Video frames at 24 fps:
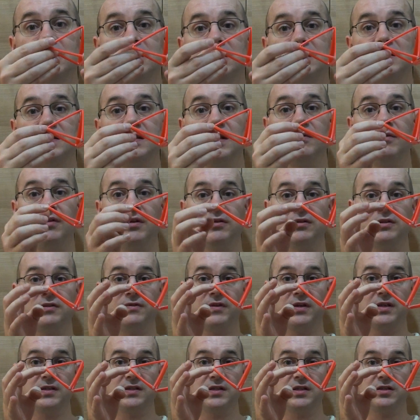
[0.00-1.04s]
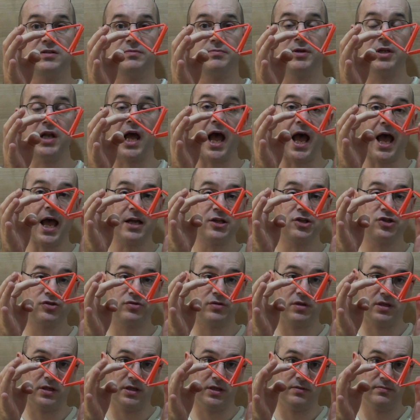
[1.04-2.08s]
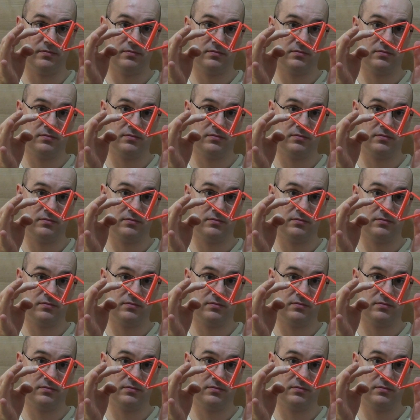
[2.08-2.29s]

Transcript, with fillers: seven faces but actually